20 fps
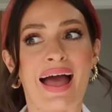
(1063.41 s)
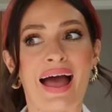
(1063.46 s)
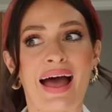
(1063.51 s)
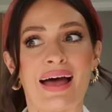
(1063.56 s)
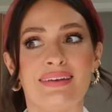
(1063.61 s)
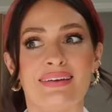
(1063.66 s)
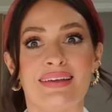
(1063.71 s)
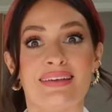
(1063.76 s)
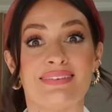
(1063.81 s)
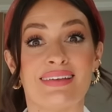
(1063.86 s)

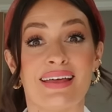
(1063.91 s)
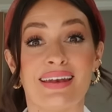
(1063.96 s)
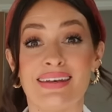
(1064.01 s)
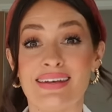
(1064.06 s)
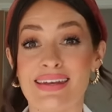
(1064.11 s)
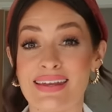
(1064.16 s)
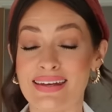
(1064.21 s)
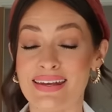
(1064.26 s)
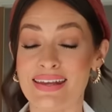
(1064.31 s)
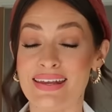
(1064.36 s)
and it's a
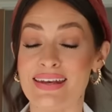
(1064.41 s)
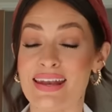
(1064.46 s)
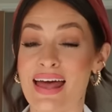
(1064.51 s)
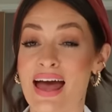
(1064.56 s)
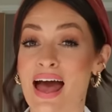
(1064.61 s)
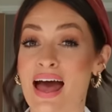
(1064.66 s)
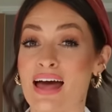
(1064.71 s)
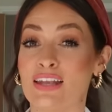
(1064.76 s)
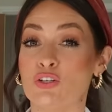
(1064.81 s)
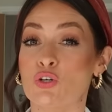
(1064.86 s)
linen
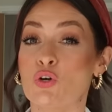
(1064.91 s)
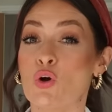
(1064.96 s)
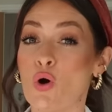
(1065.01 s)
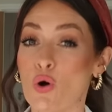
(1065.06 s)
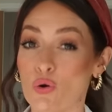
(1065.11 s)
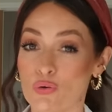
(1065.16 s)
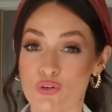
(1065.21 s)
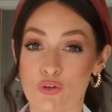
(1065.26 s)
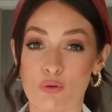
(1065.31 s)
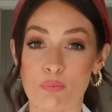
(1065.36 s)
and
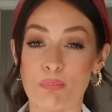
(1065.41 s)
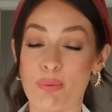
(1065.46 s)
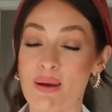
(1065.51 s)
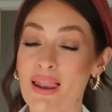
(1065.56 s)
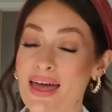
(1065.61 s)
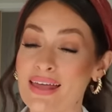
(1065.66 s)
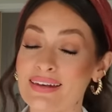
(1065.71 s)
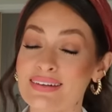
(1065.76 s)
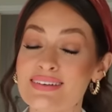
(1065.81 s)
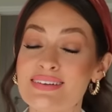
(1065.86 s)
cotton
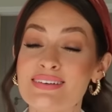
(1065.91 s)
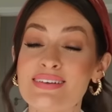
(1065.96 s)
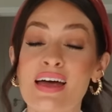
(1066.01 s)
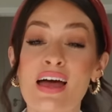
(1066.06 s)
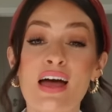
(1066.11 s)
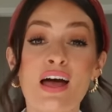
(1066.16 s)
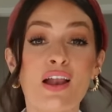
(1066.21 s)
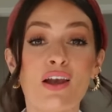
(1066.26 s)
blend.